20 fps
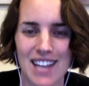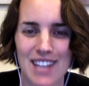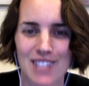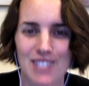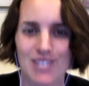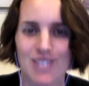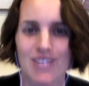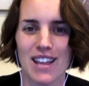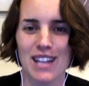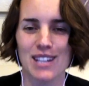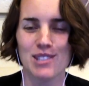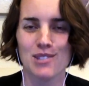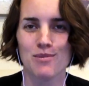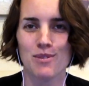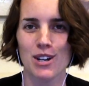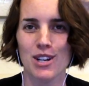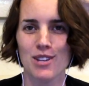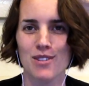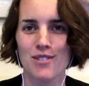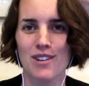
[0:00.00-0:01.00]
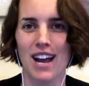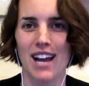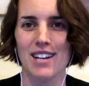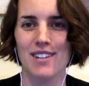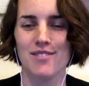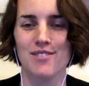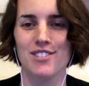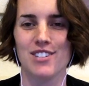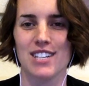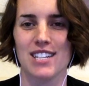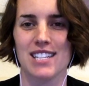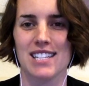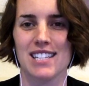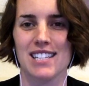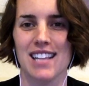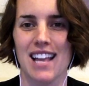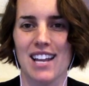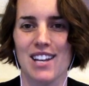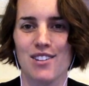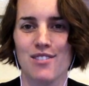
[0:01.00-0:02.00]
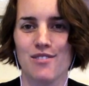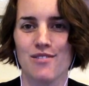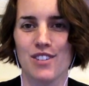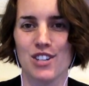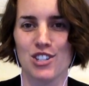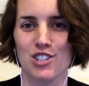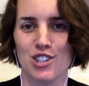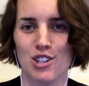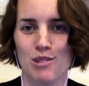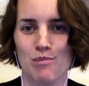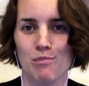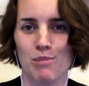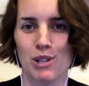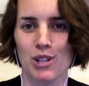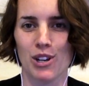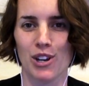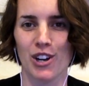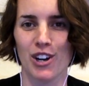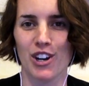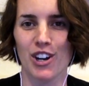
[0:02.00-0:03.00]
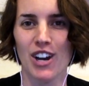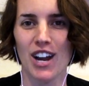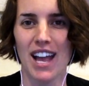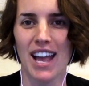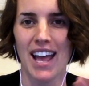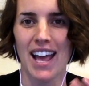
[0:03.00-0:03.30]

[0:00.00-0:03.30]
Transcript: So that's where you kind of just let your vision blur,